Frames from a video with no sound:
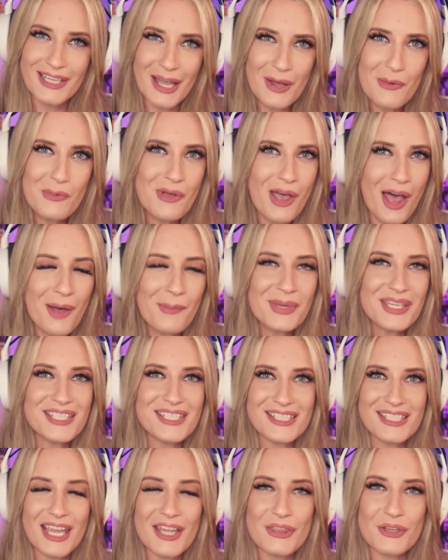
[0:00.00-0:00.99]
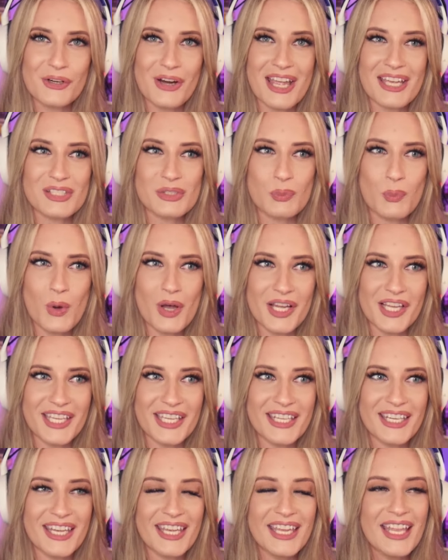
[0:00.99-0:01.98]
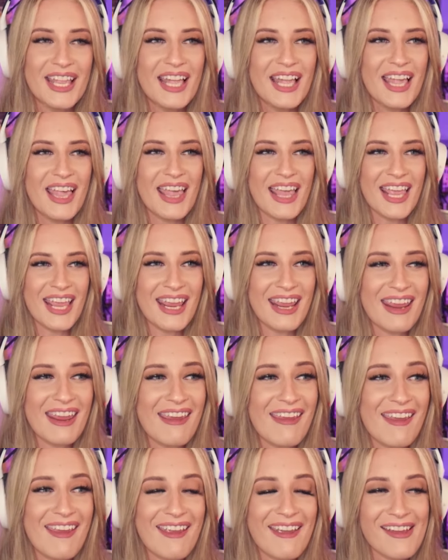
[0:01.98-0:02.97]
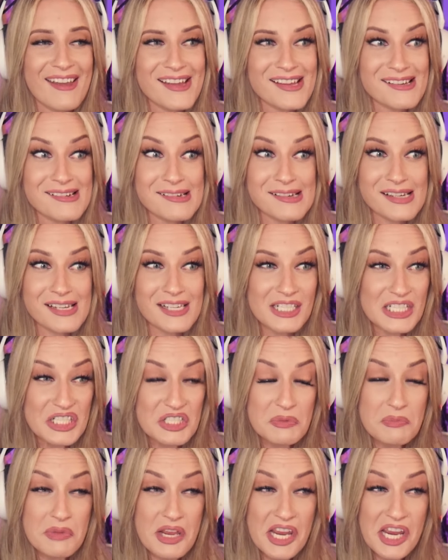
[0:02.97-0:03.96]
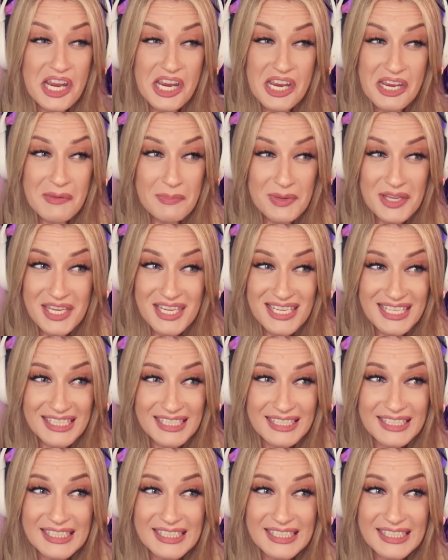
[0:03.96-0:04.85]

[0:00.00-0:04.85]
now coming together as one, and maybe